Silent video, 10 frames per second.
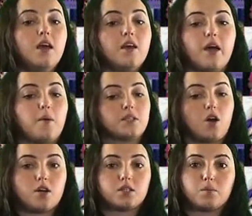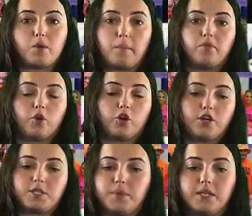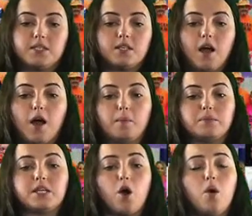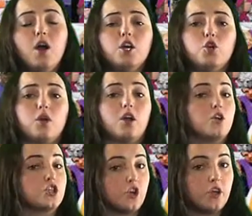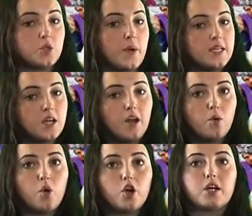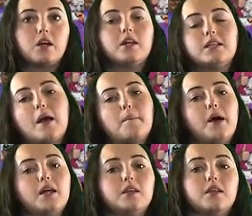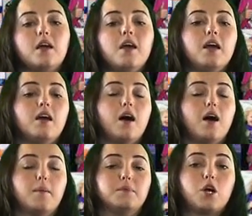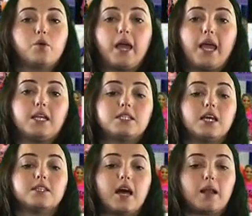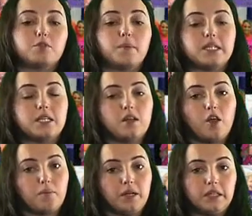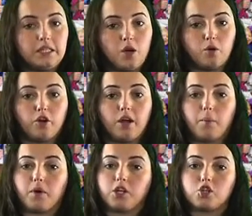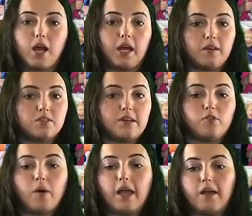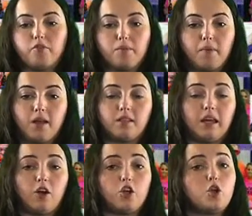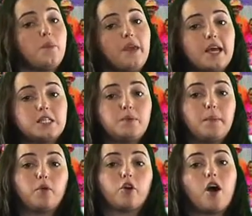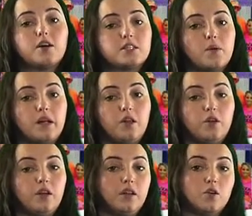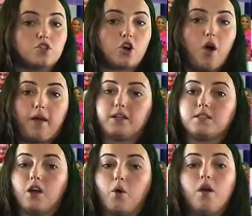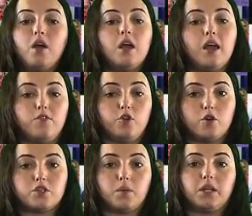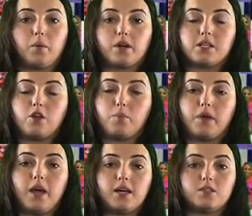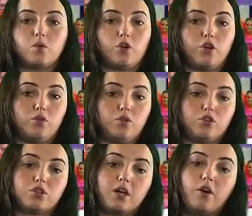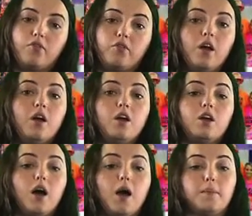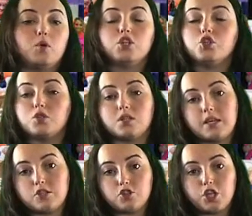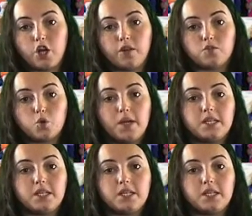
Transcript: That was awesome right before Christmas. Um, so you can go to shirleysway.org, click that button, um, donate and sign up to be a $10 monthly donor, and we're going to try and give stuff away every month. And our UPS people are also included in those drawings. So if you know someone that works at UPS or you do yourself, um, you can choose us as your charity of choice,